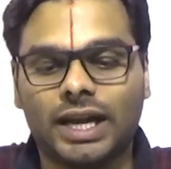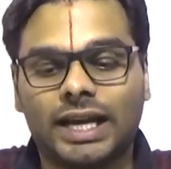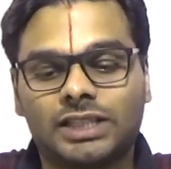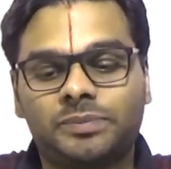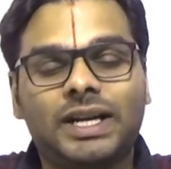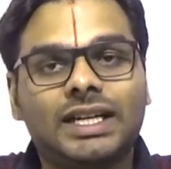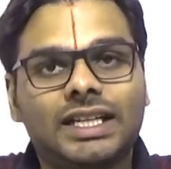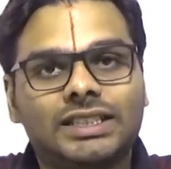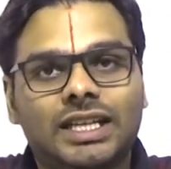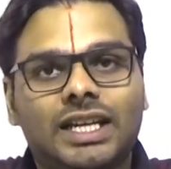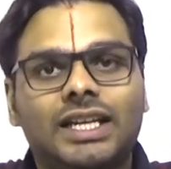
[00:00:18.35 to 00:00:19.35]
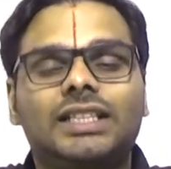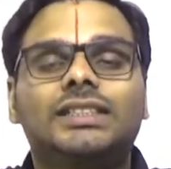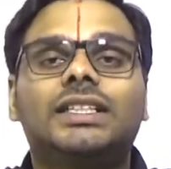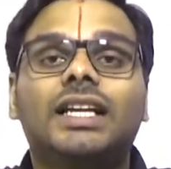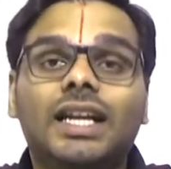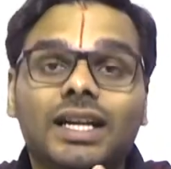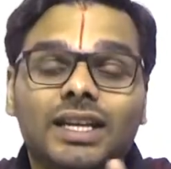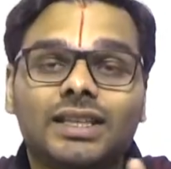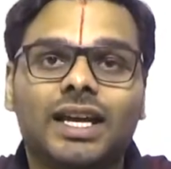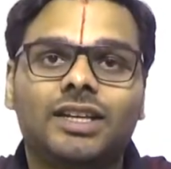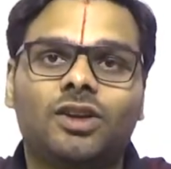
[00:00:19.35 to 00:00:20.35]
expenditure is greater
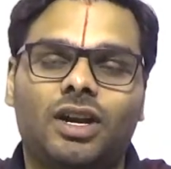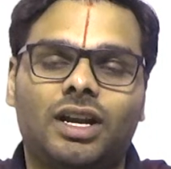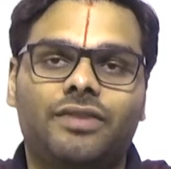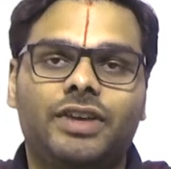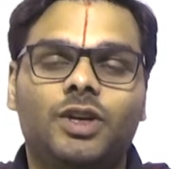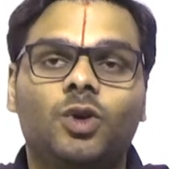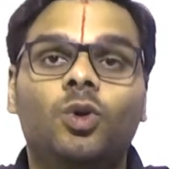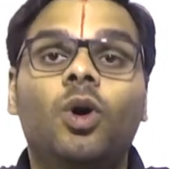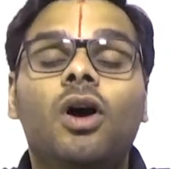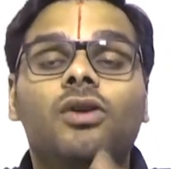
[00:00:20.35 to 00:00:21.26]
than your revenue